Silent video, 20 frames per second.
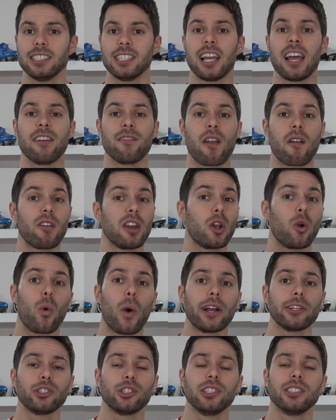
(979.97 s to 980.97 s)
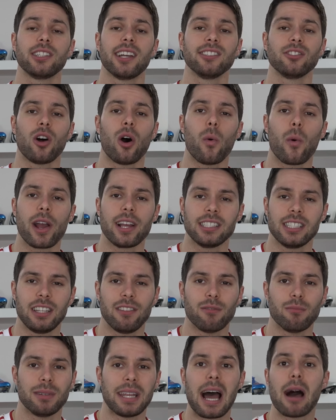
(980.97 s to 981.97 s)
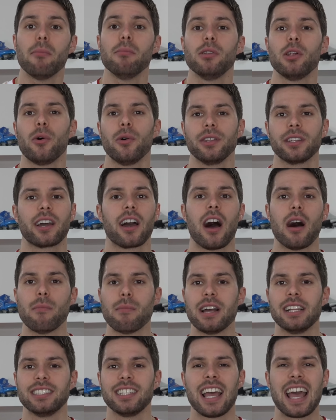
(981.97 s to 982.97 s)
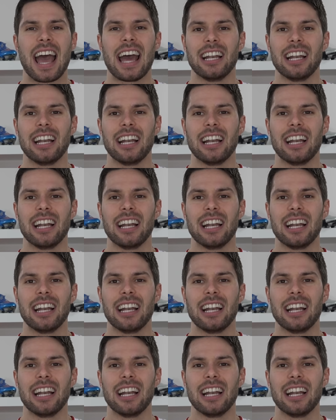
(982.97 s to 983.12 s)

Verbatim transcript: If you have any questions, as always, leave them down below in the comments